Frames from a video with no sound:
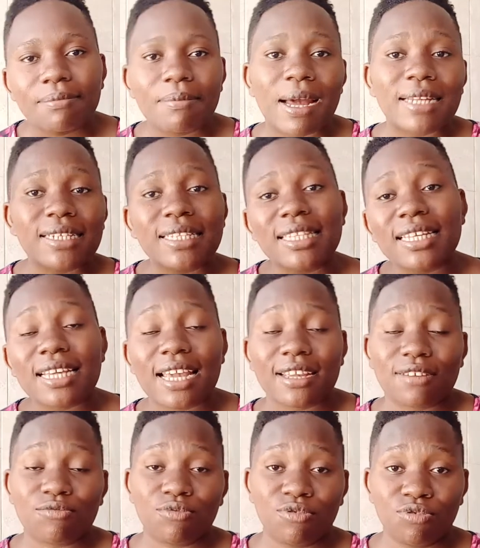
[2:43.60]
bad thing I
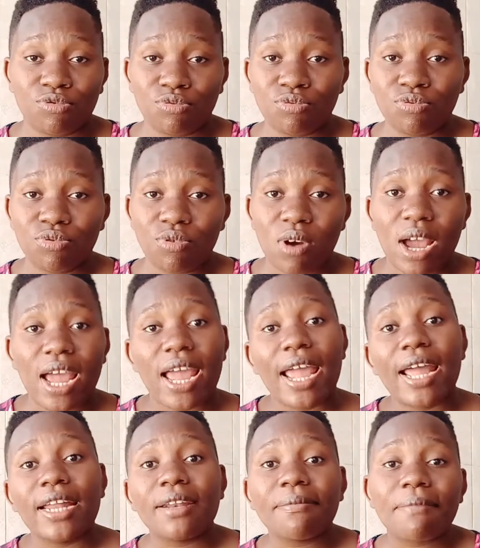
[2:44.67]
could do,
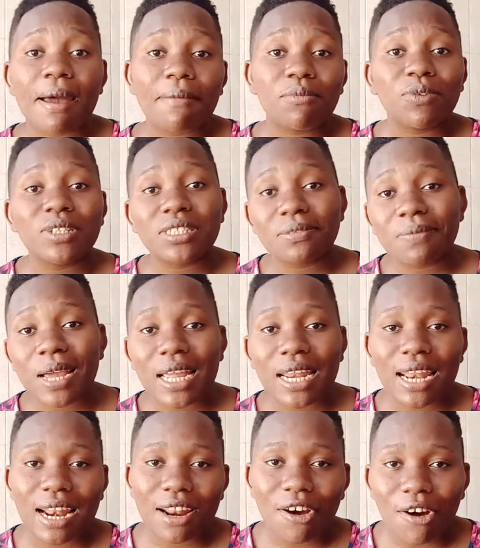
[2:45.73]
and mom will smile
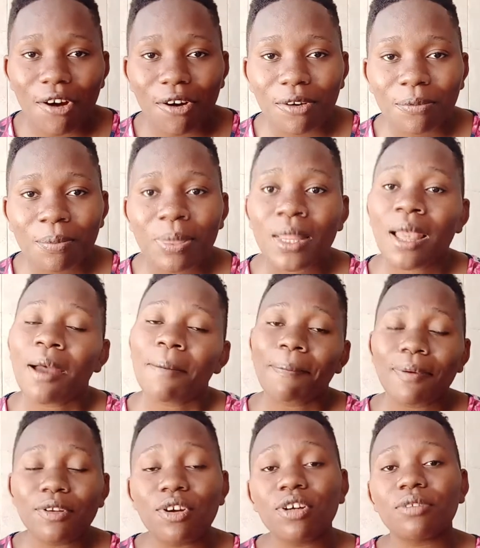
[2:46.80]
along.
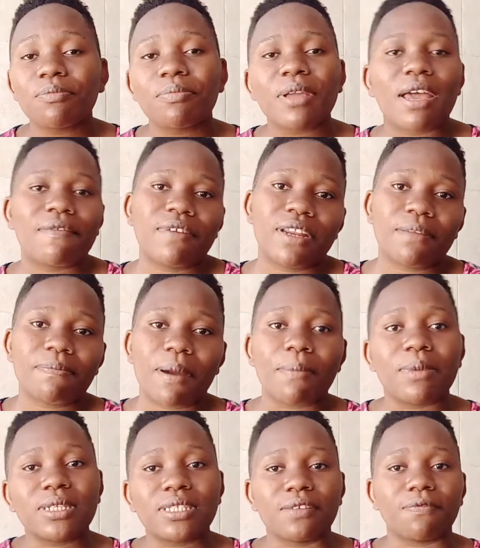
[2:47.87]
But don't be a very
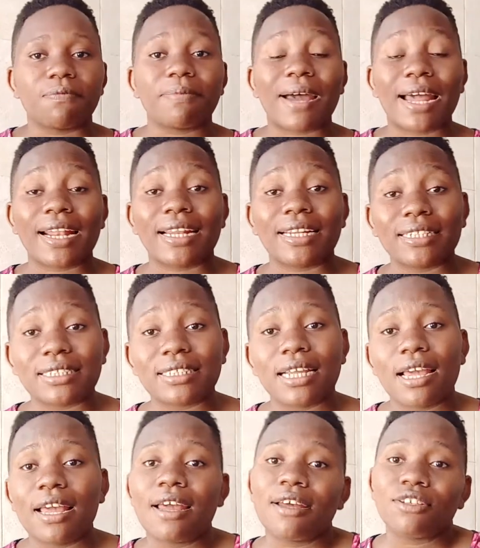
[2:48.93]
permissive parent.
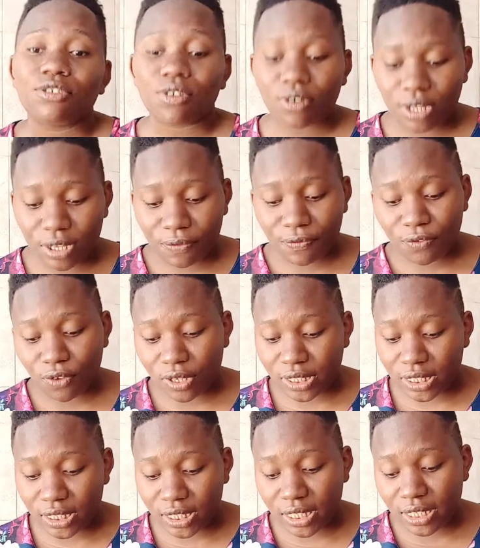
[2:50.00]
So if you're
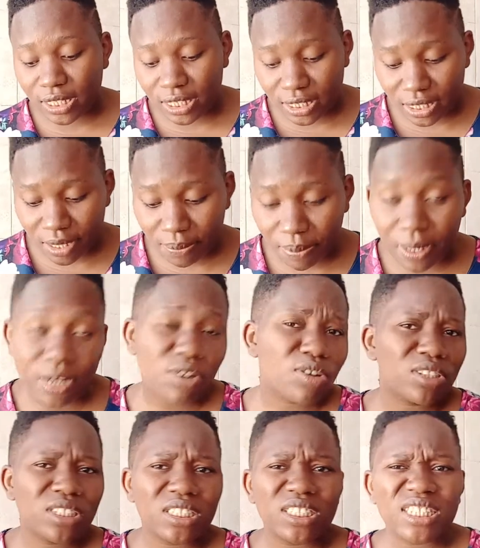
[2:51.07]
teaching discipline or
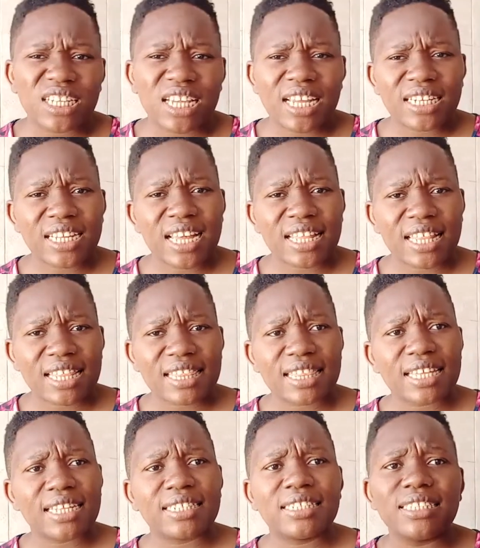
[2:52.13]
teaching any other
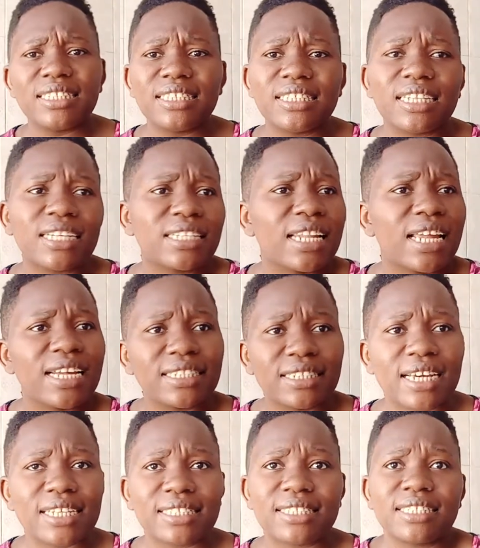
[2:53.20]
thing, teaching
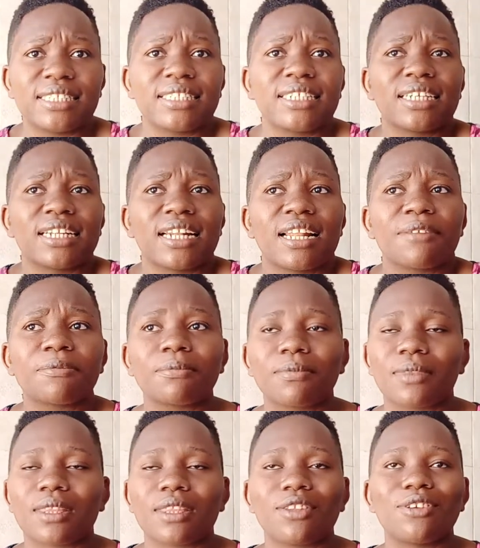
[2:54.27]
letters, teaching
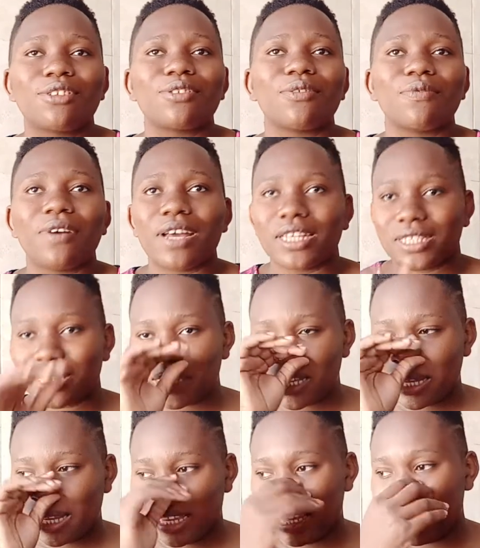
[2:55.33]
those of us,
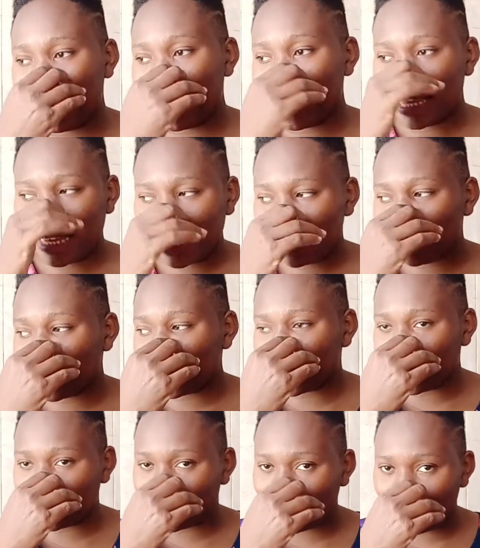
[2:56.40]
eh, watch
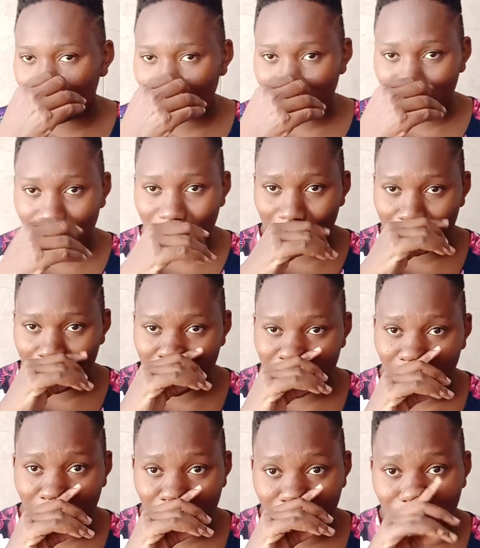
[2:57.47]
out for my story I'll be
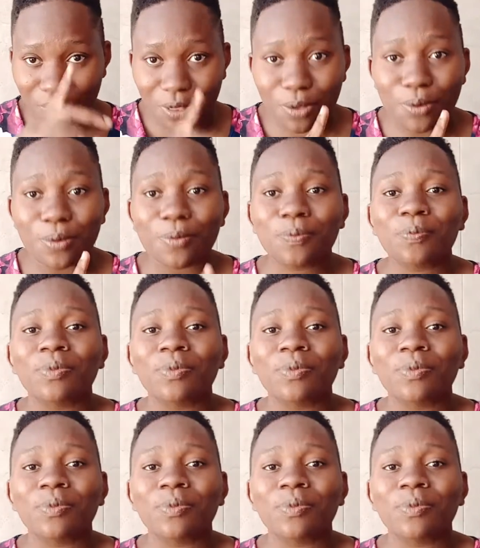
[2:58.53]
sharing with you